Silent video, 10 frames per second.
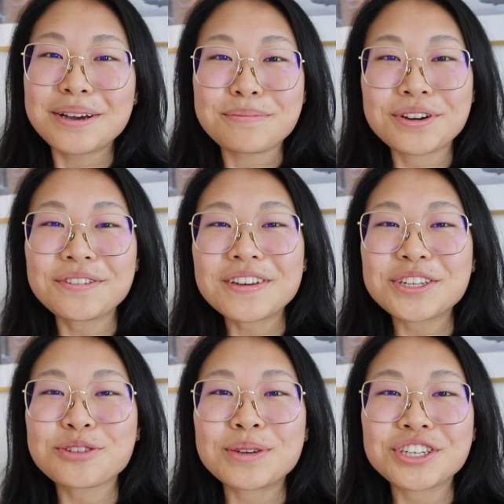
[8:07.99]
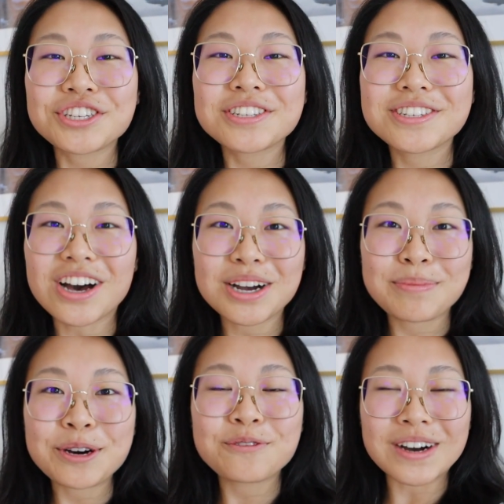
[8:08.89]
Brief intermission to talk
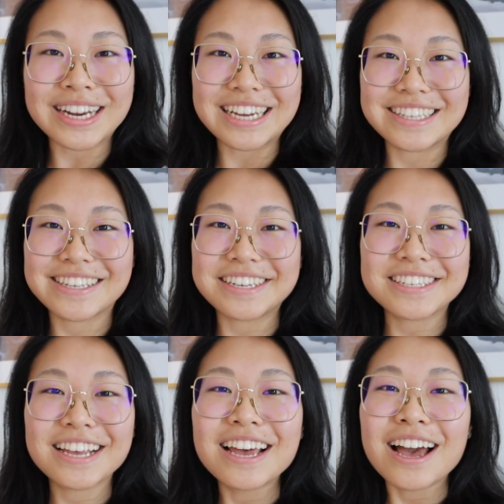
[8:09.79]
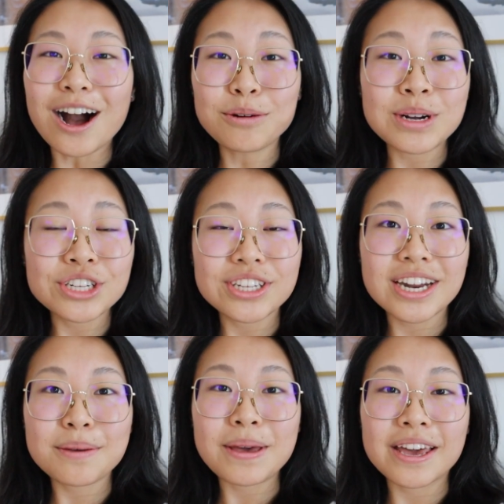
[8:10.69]
about finances. How much did
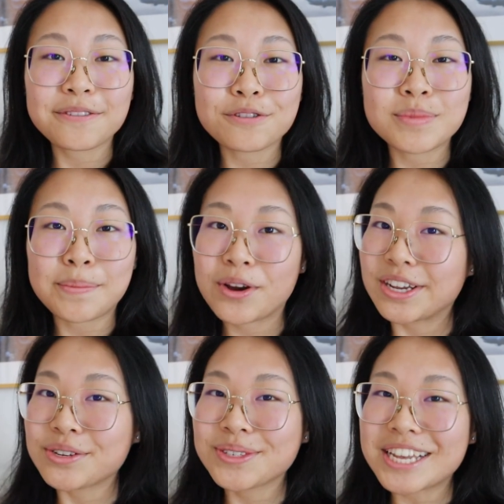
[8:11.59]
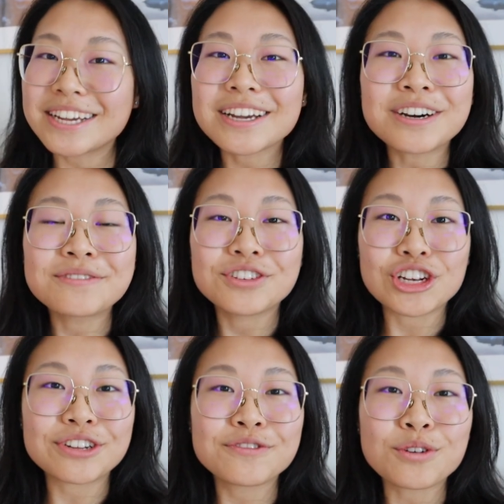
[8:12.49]
I pay for my brand new set of
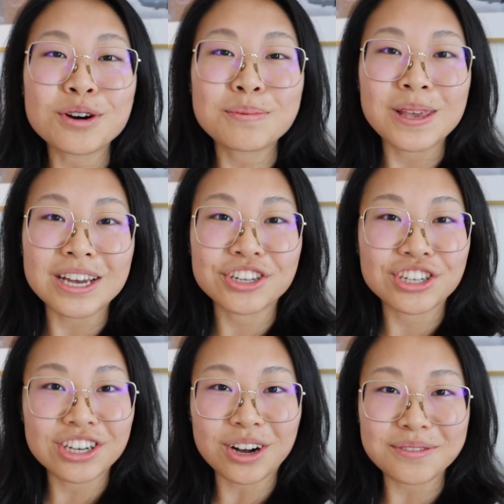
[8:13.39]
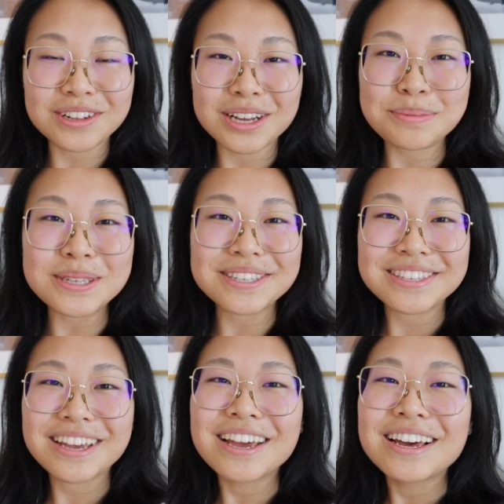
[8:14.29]
Gen 4 PXG golf clubs?
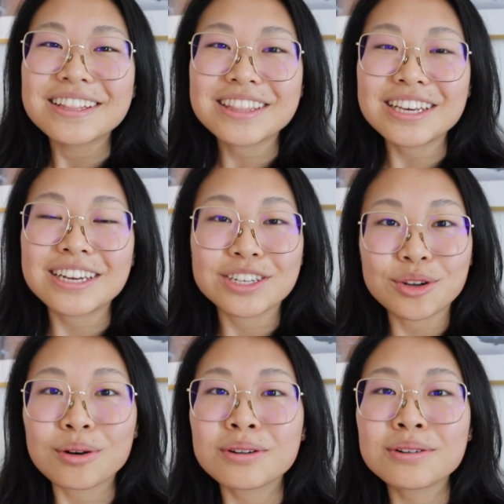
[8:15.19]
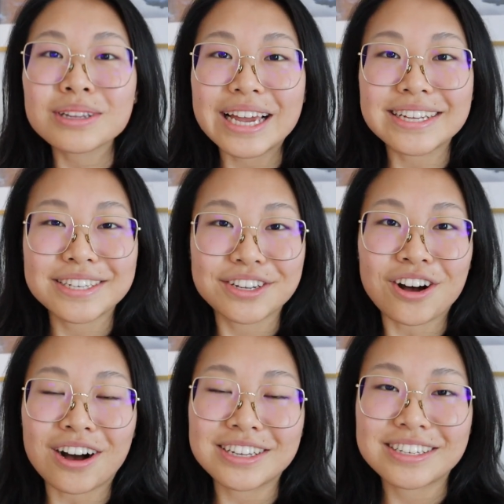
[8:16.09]
The total landed
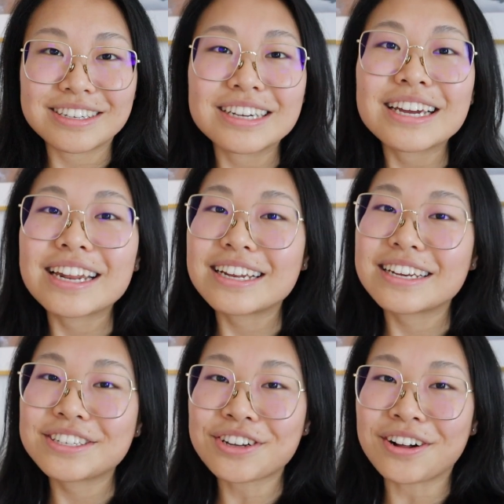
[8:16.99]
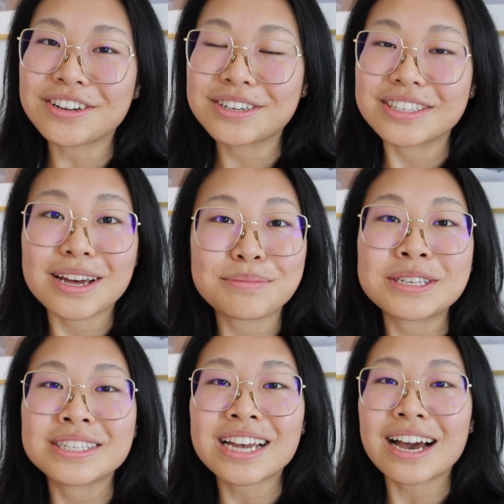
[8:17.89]
cost in Canadian dollars, that
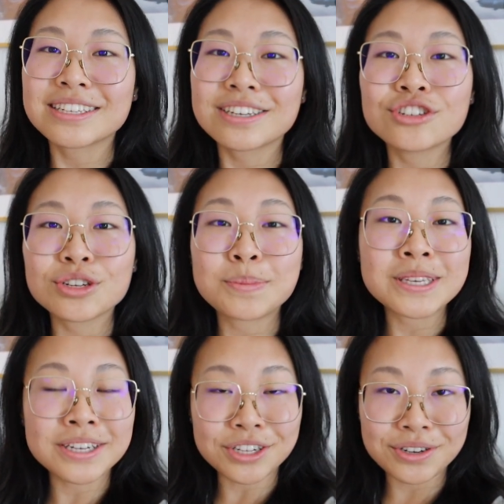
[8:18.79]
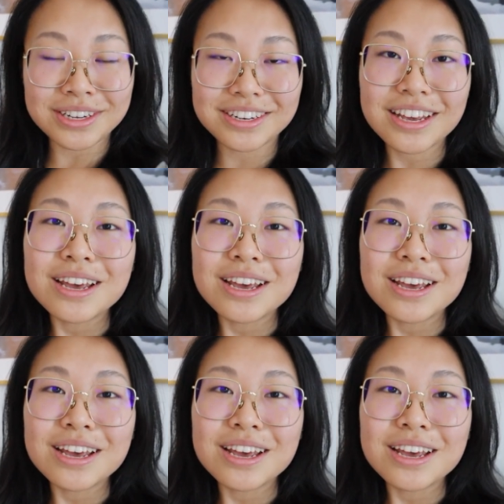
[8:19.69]
means tax and shipping included,